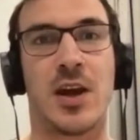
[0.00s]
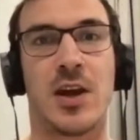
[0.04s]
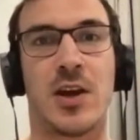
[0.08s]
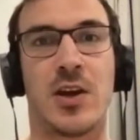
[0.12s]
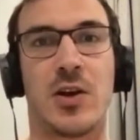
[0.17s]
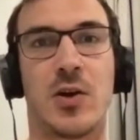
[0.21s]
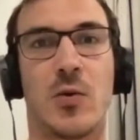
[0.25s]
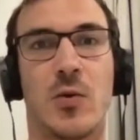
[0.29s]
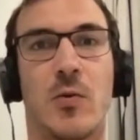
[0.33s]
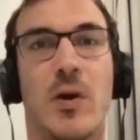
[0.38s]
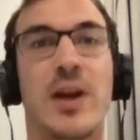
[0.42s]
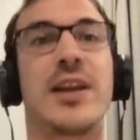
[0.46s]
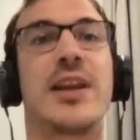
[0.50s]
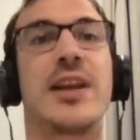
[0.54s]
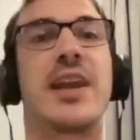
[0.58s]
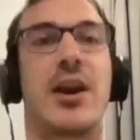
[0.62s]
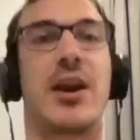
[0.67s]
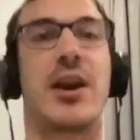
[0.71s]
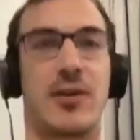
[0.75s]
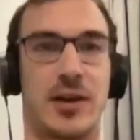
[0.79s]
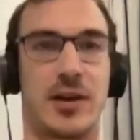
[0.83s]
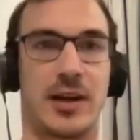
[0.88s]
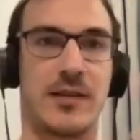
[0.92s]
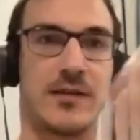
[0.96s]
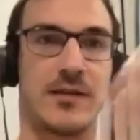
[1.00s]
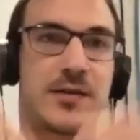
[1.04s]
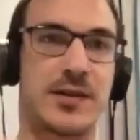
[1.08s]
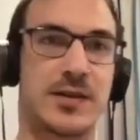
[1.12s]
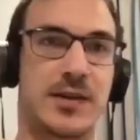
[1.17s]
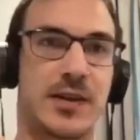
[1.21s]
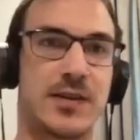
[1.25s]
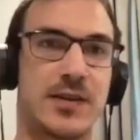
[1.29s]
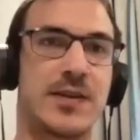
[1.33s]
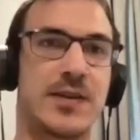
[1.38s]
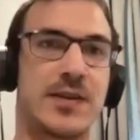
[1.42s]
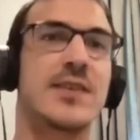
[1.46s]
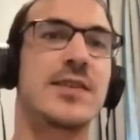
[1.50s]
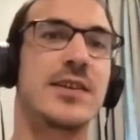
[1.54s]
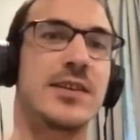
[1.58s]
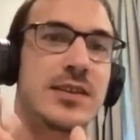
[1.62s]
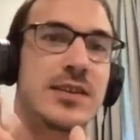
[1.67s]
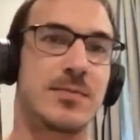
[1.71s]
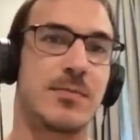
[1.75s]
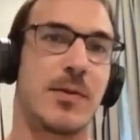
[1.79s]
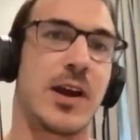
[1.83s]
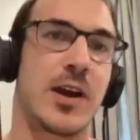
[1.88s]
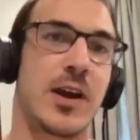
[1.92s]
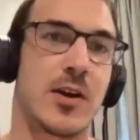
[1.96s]
you know, what narratives does this
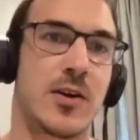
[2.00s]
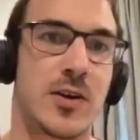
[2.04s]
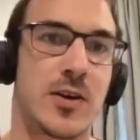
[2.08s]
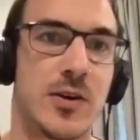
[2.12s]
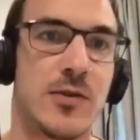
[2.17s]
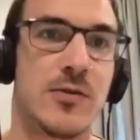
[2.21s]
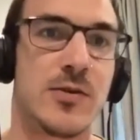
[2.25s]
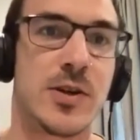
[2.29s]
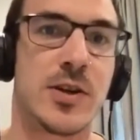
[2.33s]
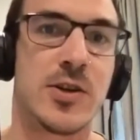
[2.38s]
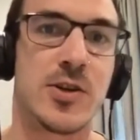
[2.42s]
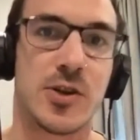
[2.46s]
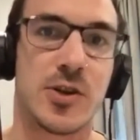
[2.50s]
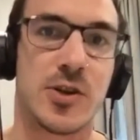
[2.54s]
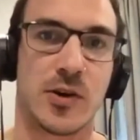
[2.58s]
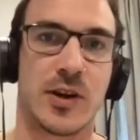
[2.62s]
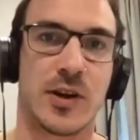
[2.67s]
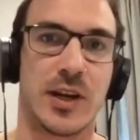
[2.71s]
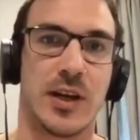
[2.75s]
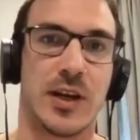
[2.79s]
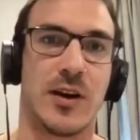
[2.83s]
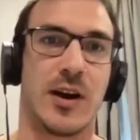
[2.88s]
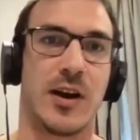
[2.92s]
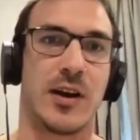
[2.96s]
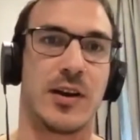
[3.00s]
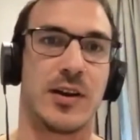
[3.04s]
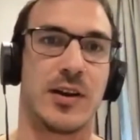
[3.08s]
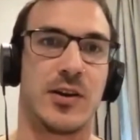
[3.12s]
inspire you to journey on?